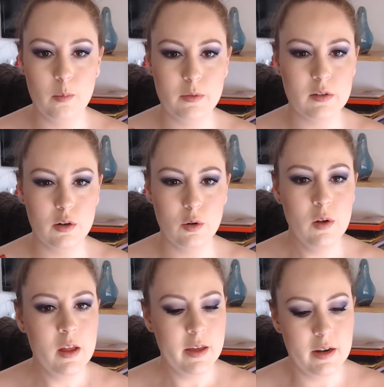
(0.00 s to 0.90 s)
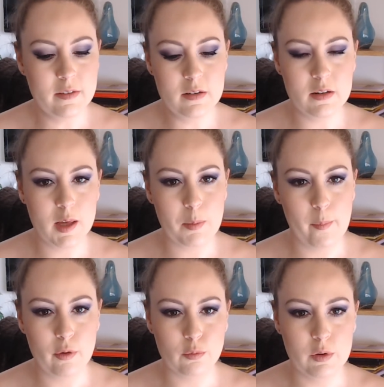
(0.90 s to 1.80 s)
So it isn't like my
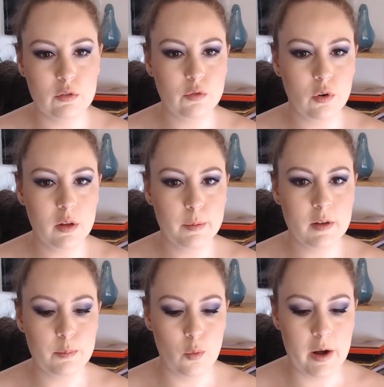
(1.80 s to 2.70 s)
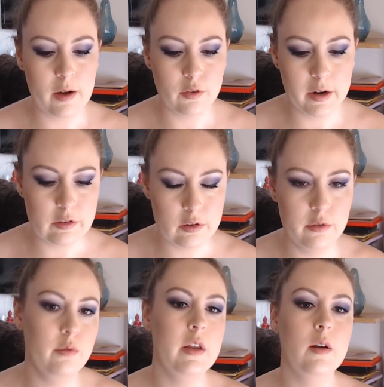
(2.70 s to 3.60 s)
most reached for lipstick, but whenever I
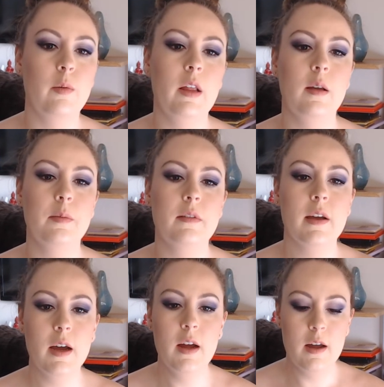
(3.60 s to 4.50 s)
do need a red lipstick,